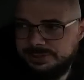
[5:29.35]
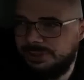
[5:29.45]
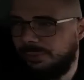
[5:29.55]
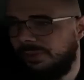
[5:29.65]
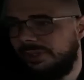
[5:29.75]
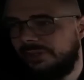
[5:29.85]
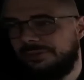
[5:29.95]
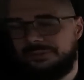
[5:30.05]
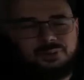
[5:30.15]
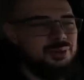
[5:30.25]
So we're
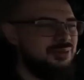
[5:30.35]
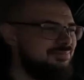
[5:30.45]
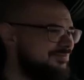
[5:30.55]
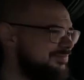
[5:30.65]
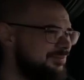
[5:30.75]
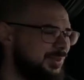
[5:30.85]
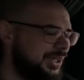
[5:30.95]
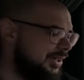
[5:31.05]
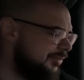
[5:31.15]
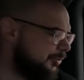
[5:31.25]
legal to roll,
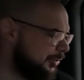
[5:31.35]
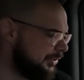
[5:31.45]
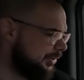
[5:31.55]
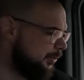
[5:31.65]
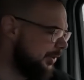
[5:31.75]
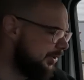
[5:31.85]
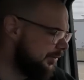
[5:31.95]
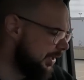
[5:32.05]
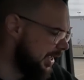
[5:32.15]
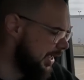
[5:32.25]
but unfortunately we
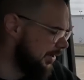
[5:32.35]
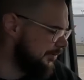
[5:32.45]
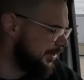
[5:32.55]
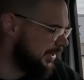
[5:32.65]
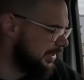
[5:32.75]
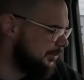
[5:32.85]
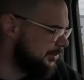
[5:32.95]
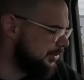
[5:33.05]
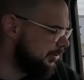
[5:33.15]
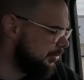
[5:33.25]
don't have time
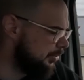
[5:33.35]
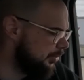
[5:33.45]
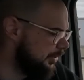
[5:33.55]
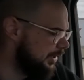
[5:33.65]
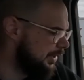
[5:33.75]
to